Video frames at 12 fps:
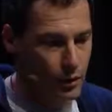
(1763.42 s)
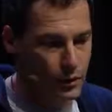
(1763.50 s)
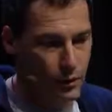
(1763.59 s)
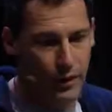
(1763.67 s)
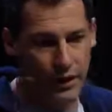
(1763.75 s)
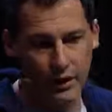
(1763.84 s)

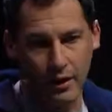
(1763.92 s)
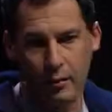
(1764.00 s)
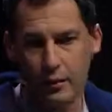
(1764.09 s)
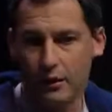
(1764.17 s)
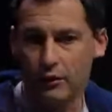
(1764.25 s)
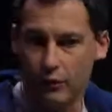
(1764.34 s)
bend
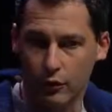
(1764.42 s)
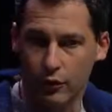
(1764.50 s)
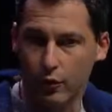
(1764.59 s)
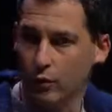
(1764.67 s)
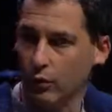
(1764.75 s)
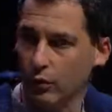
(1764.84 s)
them
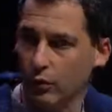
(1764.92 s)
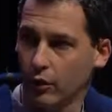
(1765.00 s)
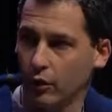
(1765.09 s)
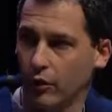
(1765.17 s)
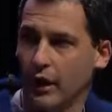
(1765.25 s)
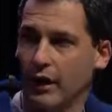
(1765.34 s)
into
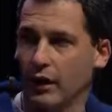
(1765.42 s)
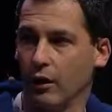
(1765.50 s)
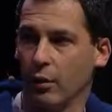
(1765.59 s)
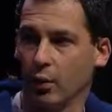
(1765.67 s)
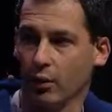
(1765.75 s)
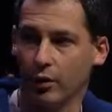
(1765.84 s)
creating
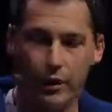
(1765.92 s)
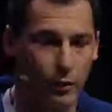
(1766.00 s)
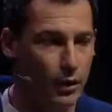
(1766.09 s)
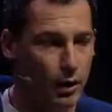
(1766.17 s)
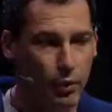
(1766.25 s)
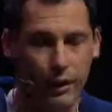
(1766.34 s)
a world that
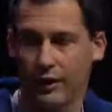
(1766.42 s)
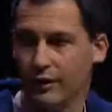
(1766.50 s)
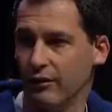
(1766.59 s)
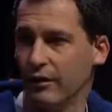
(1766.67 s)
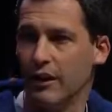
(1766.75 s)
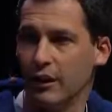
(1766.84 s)
we all want to
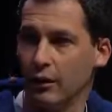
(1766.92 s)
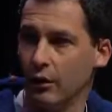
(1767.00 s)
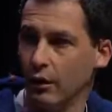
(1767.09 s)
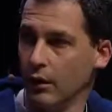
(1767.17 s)
live in,